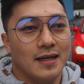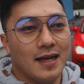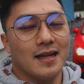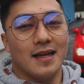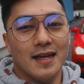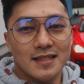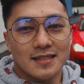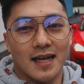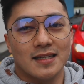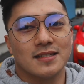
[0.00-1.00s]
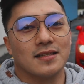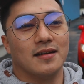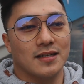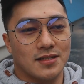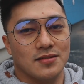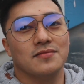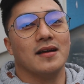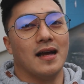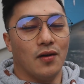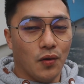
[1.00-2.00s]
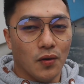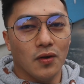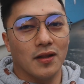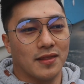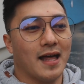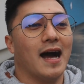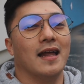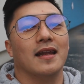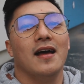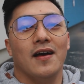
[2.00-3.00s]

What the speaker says: it is kind of starting to hold that